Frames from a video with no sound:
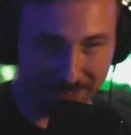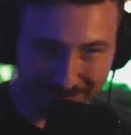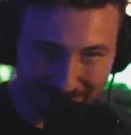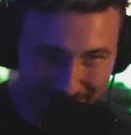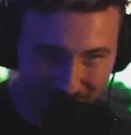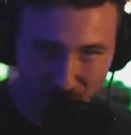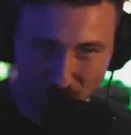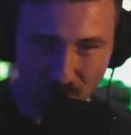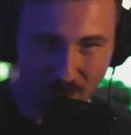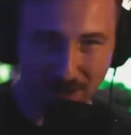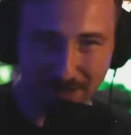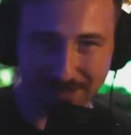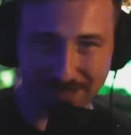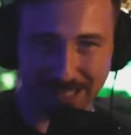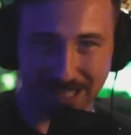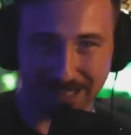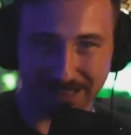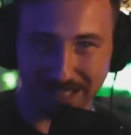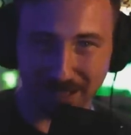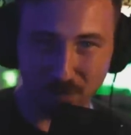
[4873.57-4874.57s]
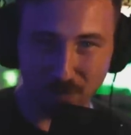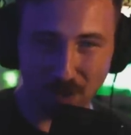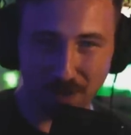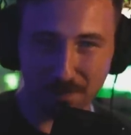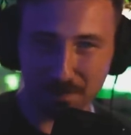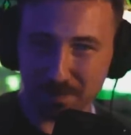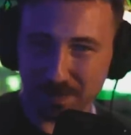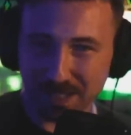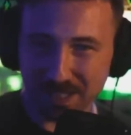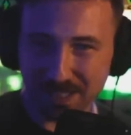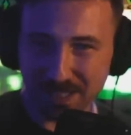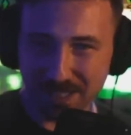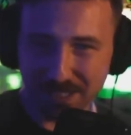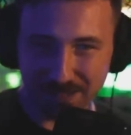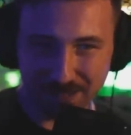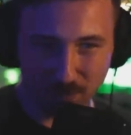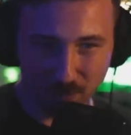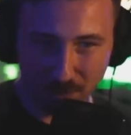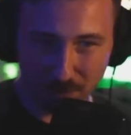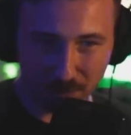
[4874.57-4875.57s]
They don't want that. They want
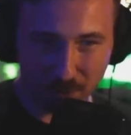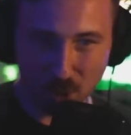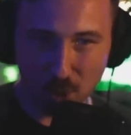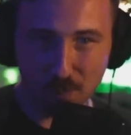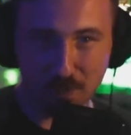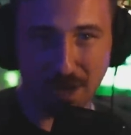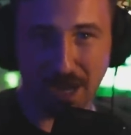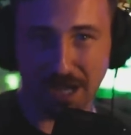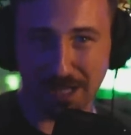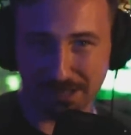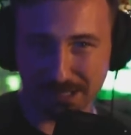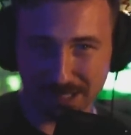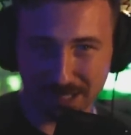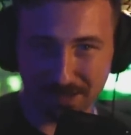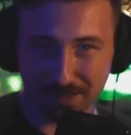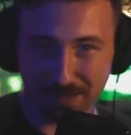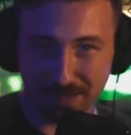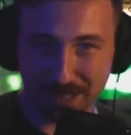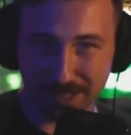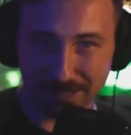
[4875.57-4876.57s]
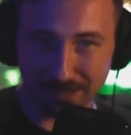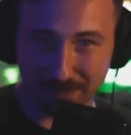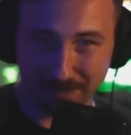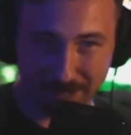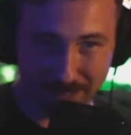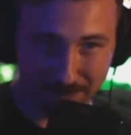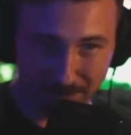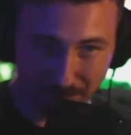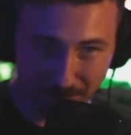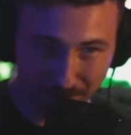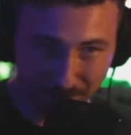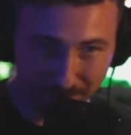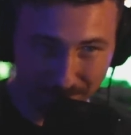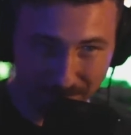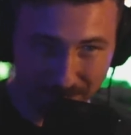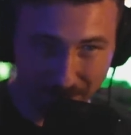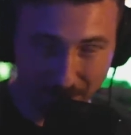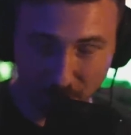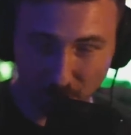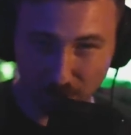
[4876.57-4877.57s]
they want robots that that
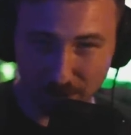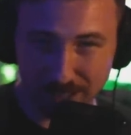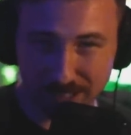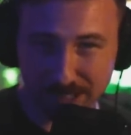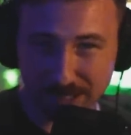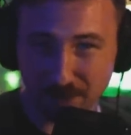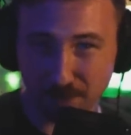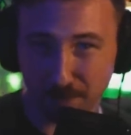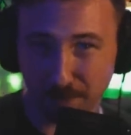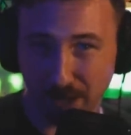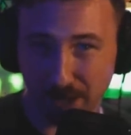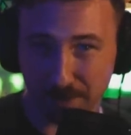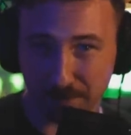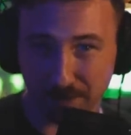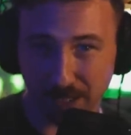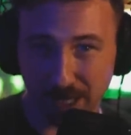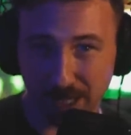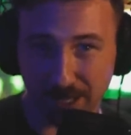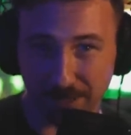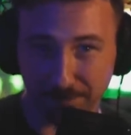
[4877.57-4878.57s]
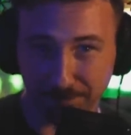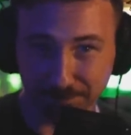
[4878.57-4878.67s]
increase their bottom line.